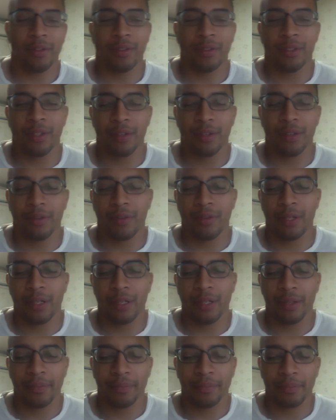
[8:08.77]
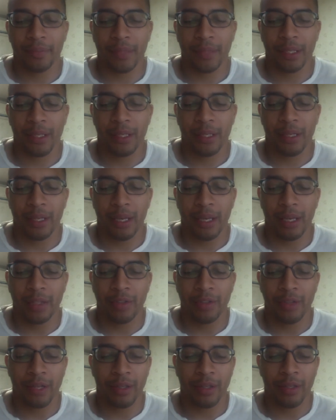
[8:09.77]
So I
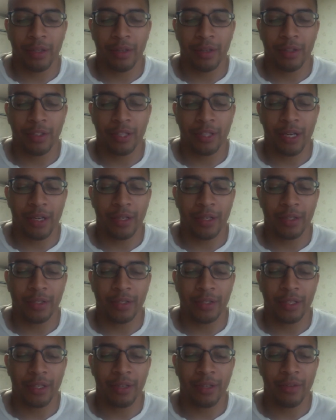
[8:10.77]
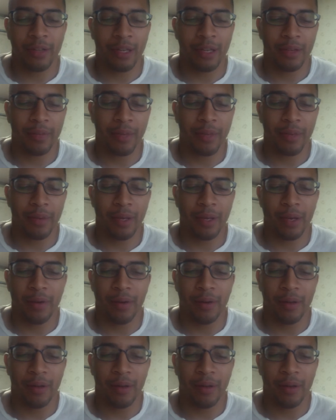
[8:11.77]
tried to go to China to see like maybe I